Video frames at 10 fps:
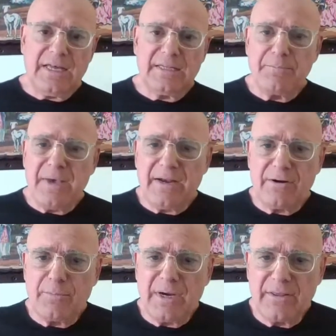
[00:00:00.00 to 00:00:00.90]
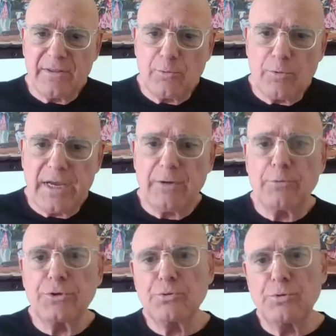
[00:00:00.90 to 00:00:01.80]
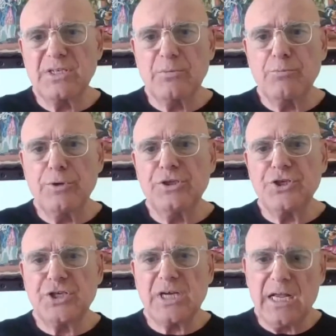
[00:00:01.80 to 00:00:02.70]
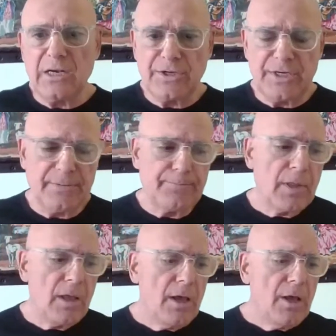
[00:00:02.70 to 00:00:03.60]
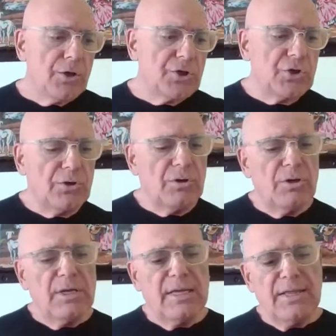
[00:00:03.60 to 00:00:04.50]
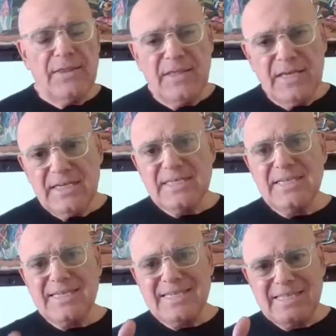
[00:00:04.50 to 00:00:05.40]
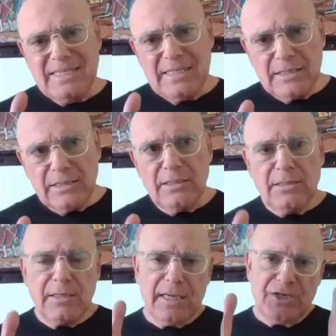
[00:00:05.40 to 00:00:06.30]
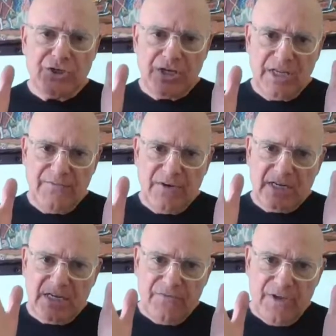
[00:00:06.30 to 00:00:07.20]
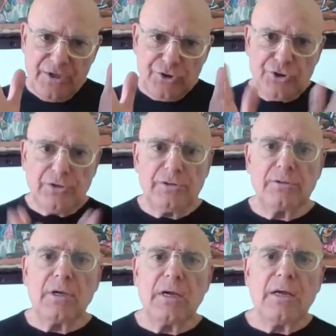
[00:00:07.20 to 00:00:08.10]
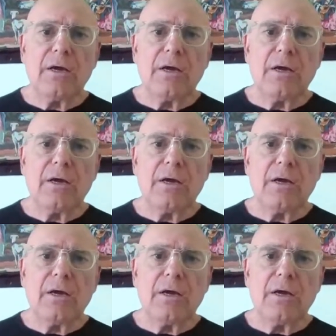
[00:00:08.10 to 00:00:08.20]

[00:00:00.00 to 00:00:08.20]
that matter, by the way, which was a British colony. So this is still a Geneva Convention